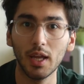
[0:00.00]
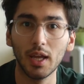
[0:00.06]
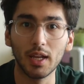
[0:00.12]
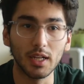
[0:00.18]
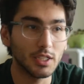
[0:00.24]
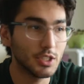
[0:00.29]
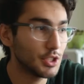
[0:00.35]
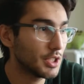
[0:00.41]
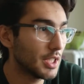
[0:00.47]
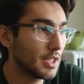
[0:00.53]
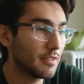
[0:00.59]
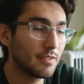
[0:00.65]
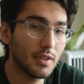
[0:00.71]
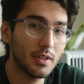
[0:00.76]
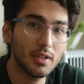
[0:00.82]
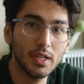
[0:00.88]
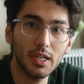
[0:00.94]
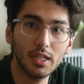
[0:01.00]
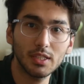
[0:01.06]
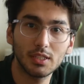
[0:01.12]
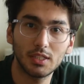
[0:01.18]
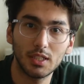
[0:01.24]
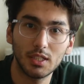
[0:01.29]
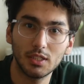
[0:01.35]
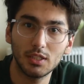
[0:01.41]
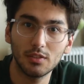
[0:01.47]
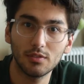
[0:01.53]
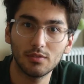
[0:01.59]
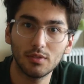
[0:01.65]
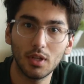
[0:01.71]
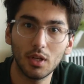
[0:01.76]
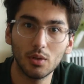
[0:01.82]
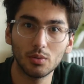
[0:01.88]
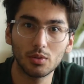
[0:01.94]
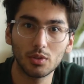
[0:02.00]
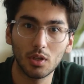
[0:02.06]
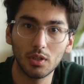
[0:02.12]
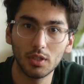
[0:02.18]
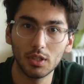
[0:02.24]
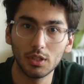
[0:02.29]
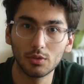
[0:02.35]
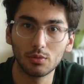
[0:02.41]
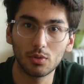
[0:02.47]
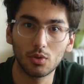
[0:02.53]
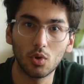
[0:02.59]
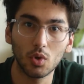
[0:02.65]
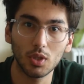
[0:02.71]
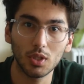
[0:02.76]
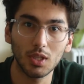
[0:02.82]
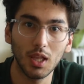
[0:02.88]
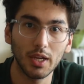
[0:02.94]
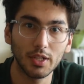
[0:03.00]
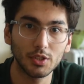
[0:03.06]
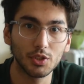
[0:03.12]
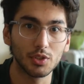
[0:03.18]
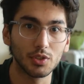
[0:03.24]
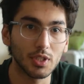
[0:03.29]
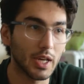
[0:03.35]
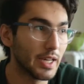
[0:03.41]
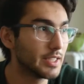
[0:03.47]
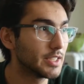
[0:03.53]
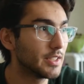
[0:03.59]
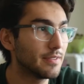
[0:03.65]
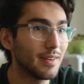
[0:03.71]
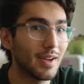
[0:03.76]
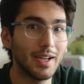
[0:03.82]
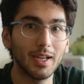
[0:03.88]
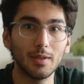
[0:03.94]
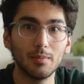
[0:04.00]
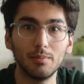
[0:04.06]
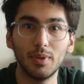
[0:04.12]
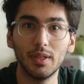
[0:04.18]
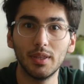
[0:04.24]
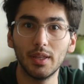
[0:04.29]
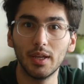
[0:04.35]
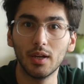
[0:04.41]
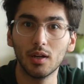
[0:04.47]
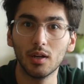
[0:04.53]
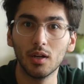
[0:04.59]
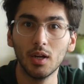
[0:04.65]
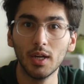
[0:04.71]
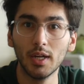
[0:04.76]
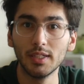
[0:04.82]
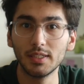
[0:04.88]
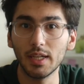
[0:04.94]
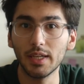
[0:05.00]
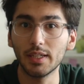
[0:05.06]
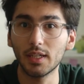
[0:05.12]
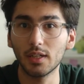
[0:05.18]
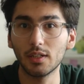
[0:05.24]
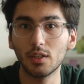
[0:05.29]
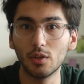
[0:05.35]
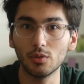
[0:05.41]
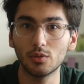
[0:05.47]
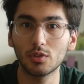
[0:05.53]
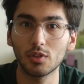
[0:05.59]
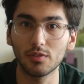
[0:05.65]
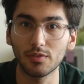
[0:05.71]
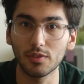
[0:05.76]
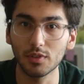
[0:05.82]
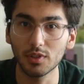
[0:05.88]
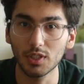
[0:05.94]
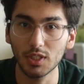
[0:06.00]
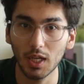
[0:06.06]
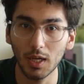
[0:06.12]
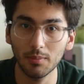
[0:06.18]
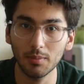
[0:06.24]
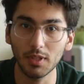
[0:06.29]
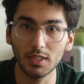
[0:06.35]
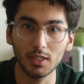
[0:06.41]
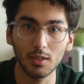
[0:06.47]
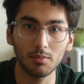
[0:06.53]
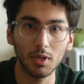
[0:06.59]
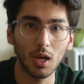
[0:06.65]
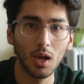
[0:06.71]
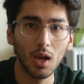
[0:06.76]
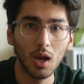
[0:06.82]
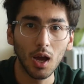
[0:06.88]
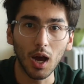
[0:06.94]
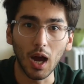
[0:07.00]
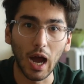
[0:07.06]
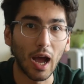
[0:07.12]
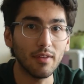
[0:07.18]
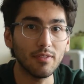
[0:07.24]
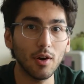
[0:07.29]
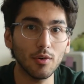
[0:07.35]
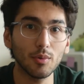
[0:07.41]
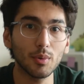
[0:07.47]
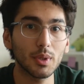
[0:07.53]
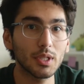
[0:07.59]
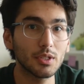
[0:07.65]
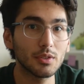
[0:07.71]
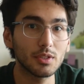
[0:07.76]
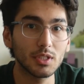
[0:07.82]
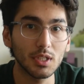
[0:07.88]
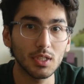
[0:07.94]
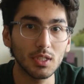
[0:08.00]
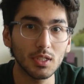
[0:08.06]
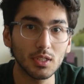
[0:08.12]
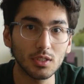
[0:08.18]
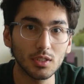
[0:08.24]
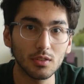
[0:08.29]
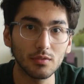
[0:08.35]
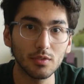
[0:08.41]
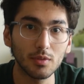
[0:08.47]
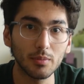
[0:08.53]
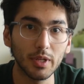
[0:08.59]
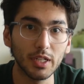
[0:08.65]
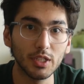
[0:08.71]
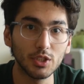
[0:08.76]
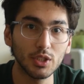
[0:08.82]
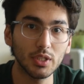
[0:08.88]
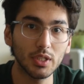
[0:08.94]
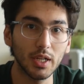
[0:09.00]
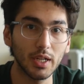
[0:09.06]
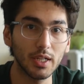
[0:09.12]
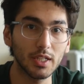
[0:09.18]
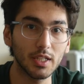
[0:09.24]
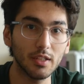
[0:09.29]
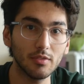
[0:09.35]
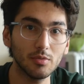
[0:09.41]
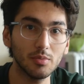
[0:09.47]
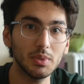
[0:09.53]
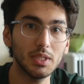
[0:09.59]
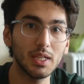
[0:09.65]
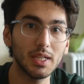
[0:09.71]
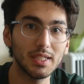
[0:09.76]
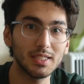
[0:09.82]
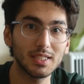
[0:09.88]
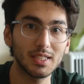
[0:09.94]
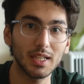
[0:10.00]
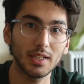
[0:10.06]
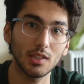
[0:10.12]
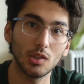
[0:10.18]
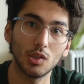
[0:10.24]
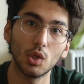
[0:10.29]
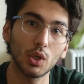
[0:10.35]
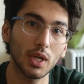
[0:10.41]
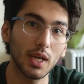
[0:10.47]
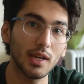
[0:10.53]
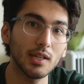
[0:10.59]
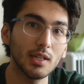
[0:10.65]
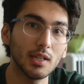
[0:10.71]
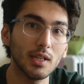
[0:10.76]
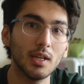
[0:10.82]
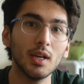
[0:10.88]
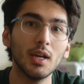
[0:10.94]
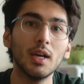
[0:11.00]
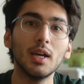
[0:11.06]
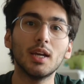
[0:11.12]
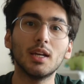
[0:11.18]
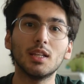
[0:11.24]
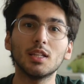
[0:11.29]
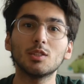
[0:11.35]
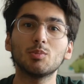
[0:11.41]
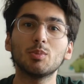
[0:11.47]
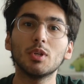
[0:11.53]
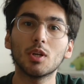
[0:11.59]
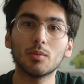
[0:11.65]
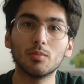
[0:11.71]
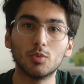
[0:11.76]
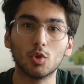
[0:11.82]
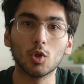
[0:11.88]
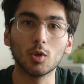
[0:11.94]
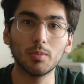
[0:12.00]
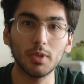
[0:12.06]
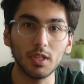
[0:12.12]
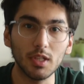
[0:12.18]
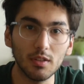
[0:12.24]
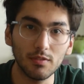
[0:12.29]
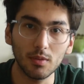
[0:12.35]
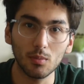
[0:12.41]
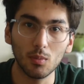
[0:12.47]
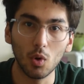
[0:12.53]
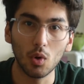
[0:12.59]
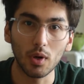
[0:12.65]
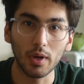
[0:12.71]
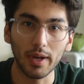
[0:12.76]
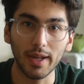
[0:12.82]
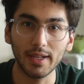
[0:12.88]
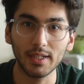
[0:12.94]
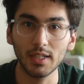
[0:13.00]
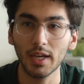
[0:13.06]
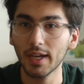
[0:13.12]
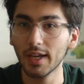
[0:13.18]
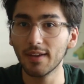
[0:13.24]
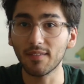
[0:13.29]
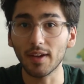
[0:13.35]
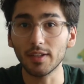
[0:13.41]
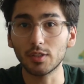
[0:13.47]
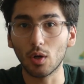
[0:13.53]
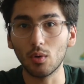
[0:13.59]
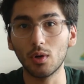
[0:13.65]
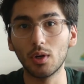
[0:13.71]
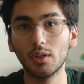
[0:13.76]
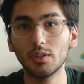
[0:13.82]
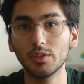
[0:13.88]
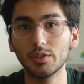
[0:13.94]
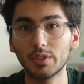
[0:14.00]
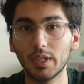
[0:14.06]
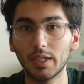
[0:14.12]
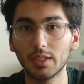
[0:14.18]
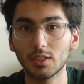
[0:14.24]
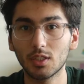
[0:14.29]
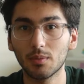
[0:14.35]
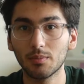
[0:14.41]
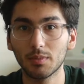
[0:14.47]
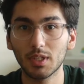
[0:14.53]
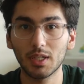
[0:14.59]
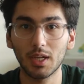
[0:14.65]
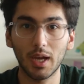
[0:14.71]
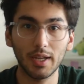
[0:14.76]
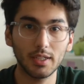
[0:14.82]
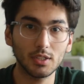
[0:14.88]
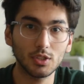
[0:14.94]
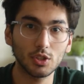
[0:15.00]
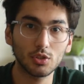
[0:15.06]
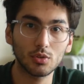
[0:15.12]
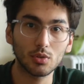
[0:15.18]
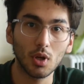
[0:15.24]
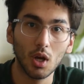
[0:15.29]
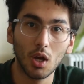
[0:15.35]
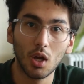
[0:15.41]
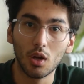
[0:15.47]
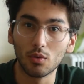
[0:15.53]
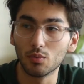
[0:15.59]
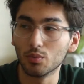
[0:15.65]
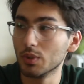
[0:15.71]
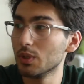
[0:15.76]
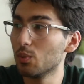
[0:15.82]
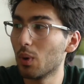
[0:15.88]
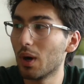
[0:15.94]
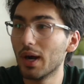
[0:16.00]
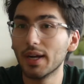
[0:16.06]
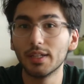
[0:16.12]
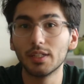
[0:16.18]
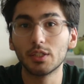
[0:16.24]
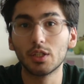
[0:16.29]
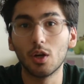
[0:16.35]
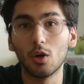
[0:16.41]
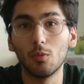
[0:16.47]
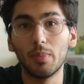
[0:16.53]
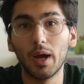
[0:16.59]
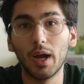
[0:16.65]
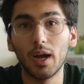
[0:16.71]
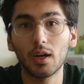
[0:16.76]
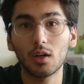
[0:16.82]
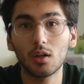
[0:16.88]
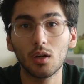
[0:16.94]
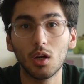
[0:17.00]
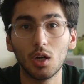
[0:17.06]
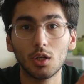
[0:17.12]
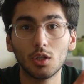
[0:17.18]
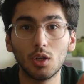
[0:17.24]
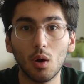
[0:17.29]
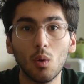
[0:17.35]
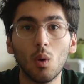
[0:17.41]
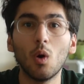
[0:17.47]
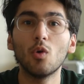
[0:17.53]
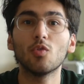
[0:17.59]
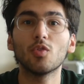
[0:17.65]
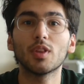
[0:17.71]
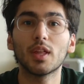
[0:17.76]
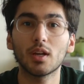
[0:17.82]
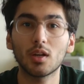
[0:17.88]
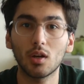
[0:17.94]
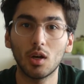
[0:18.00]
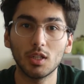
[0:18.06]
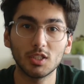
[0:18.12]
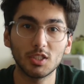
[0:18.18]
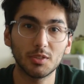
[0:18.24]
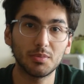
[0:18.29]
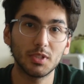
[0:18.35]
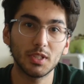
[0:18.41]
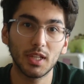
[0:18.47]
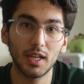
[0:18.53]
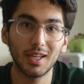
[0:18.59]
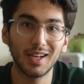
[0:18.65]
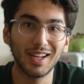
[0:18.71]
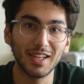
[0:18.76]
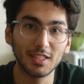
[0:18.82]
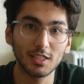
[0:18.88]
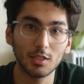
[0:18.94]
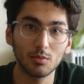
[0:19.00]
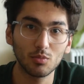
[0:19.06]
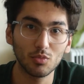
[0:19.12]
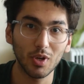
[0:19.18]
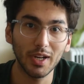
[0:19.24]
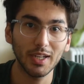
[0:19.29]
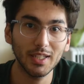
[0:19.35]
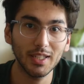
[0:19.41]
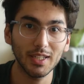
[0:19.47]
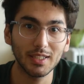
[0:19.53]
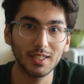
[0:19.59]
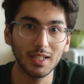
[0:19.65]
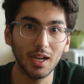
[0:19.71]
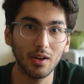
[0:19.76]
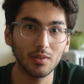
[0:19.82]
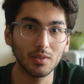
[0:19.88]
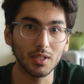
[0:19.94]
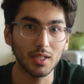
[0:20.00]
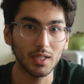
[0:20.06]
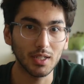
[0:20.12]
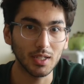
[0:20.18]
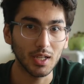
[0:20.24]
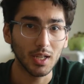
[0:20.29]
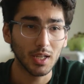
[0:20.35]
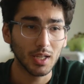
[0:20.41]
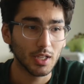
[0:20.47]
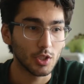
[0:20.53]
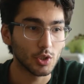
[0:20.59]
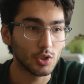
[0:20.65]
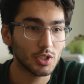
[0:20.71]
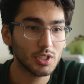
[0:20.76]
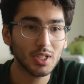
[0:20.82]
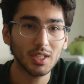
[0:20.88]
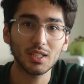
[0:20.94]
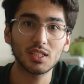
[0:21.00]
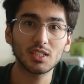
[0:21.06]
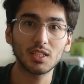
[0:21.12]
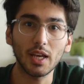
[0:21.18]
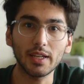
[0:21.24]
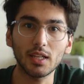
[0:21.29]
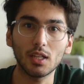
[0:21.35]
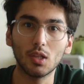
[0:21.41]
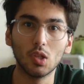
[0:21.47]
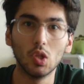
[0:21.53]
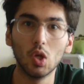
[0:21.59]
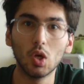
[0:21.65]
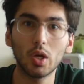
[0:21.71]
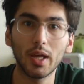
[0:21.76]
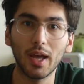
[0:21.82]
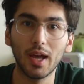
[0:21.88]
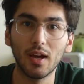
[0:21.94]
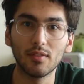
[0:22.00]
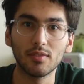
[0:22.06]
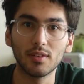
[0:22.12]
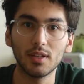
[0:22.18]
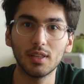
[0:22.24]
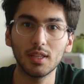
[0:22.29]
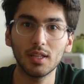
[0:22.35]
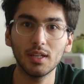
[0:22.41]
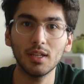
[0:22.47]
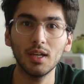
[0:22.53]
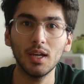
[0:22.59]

And I just take very extensive notes on these recorded lectures as if I had been there taking notes the first time, except I've already seen this information and it gives me a second look at it. It lets me absorb it even more. And if I don't understand something, I can just rewind, go back, go over that concept again as I'm writing it down, and you just get a second look at everything.